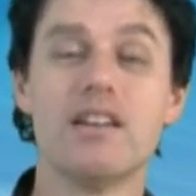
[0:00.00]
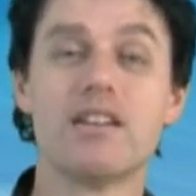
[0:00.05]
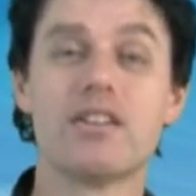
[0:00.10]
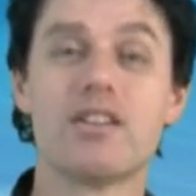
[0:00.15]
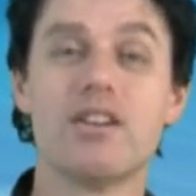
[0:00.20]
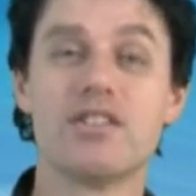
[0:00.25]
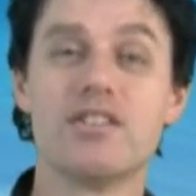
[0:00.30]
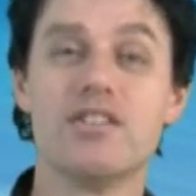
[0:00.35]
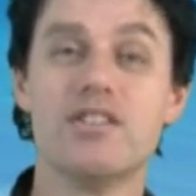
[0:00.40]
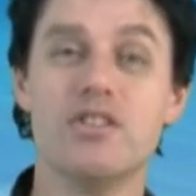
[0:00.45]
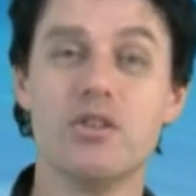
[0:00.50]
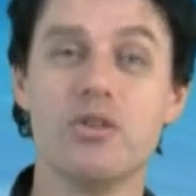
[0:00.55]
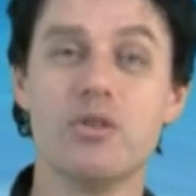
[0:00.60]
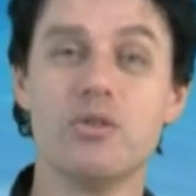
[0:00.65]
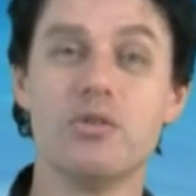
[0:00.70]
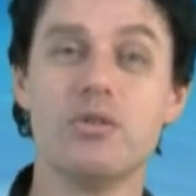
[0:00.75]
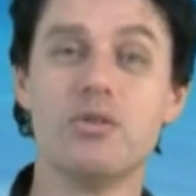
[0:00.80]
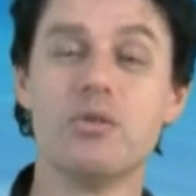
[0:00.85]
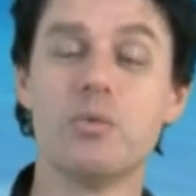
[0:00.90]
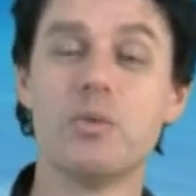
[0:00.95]
got to
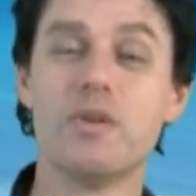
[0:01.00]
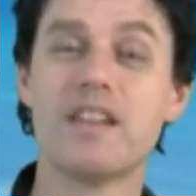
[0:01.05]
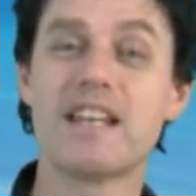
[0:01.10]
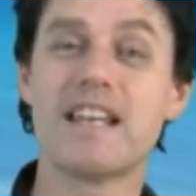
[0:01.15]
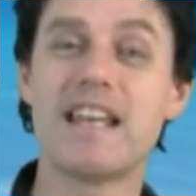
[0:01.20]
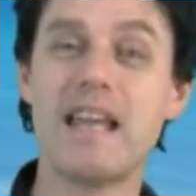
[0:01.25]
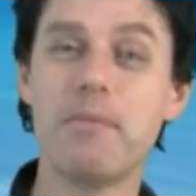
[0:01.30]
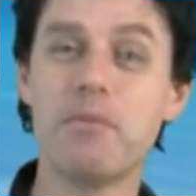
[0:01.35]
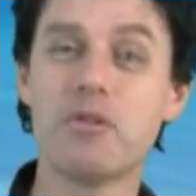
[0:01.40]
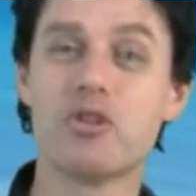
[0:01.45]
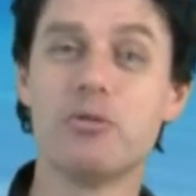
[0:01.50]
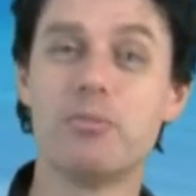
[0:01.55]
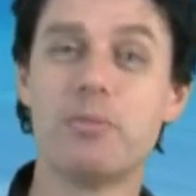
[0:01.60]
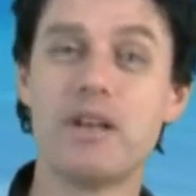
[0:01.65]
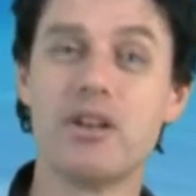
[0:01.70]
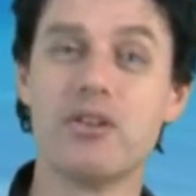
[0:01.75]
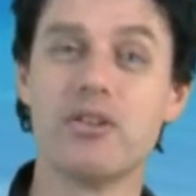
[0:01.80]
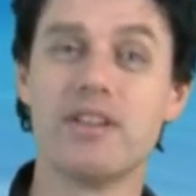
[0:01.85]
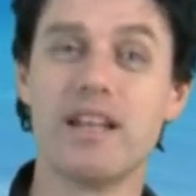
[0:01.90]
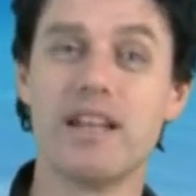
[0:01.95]
do with a chemical
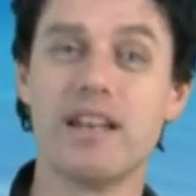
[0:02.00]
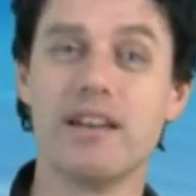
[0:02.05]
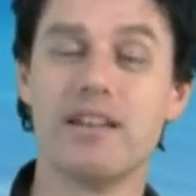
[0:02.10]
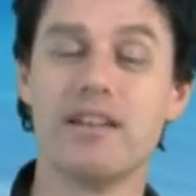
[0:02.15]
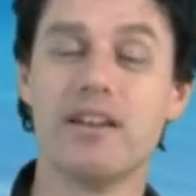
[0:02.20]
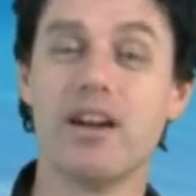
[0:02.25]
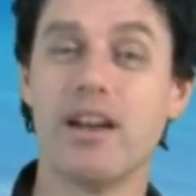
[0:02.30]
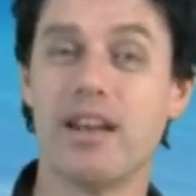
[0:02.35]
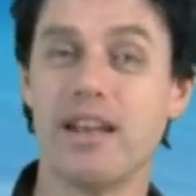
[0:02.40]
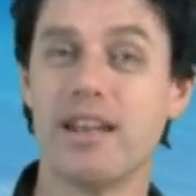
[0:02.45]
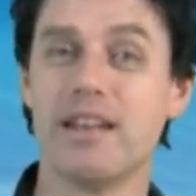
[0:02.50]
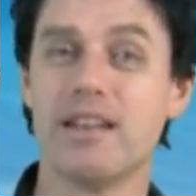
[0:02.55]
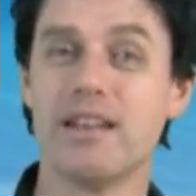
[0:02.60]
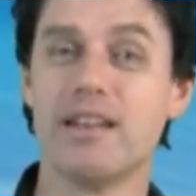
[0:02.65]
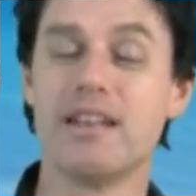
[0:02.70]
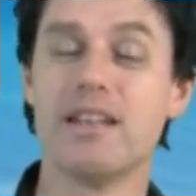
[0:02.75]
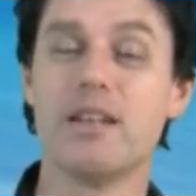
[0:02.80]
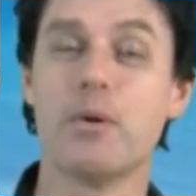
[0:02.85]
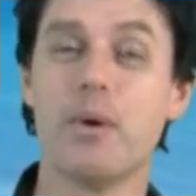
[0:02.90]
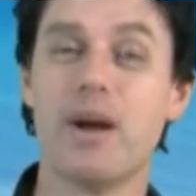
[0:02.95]
peel then, I
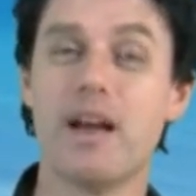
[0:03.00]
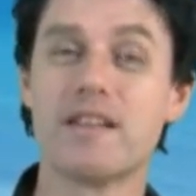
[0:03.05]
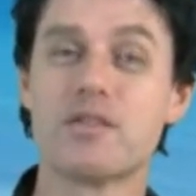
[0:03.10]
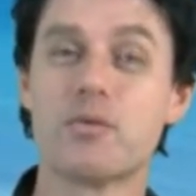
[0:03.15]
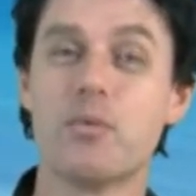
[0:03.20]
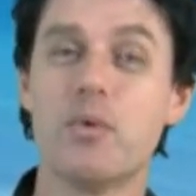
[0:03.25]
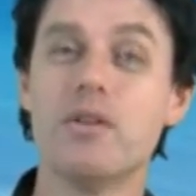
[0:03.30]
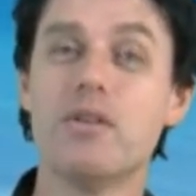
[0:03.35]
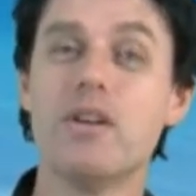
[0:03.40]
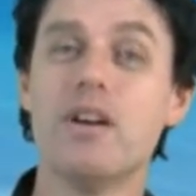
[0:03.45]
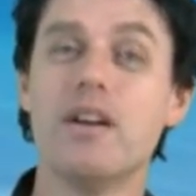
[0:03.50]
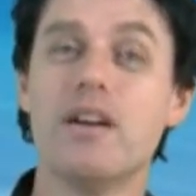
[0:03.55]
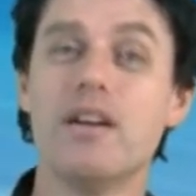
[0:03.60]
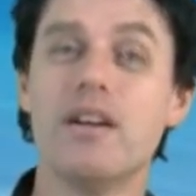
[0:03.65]
hear you ask? Well,